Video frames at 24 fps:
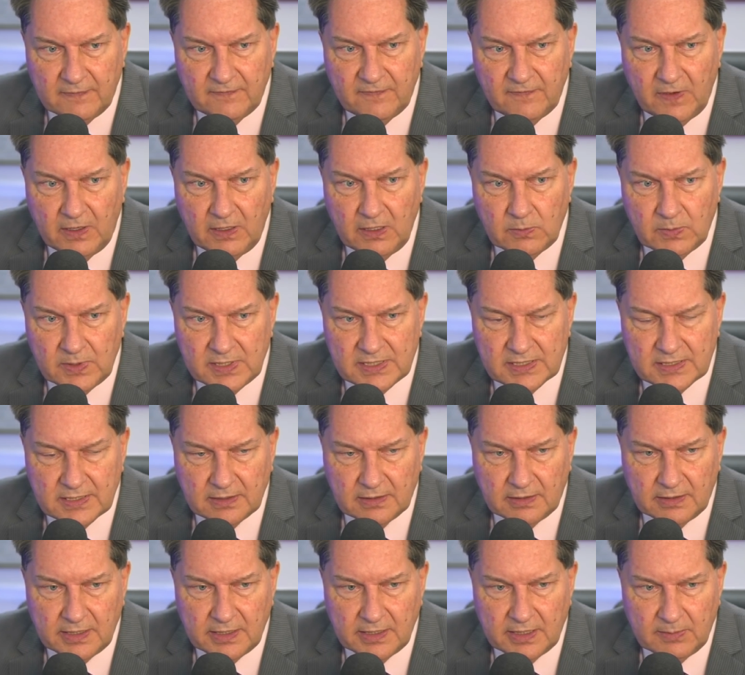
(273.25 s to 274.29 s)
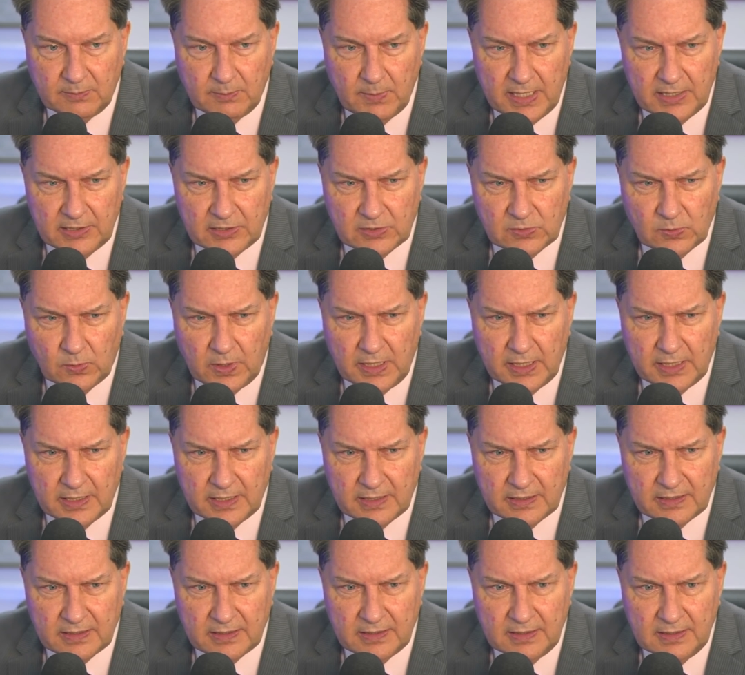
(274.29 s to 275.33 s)
And very recently, in May
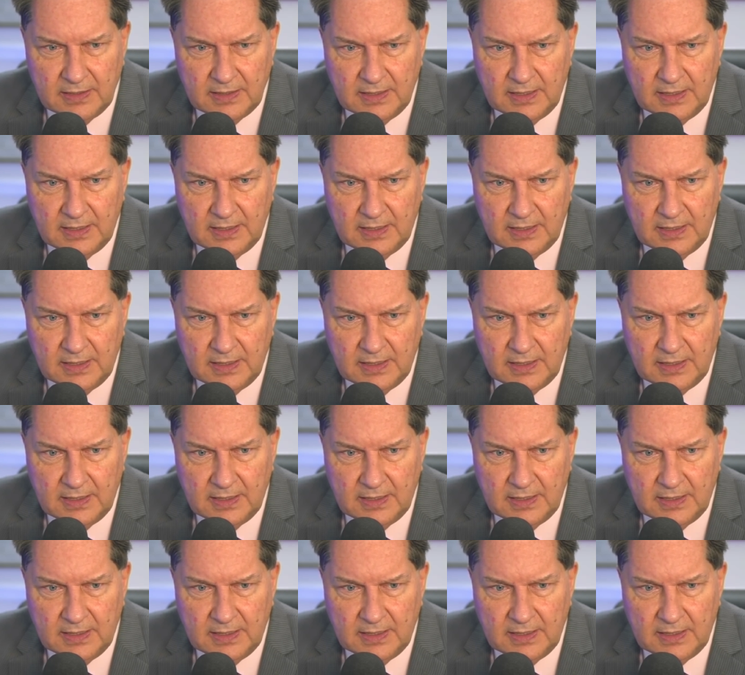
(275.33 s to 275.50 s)
20th,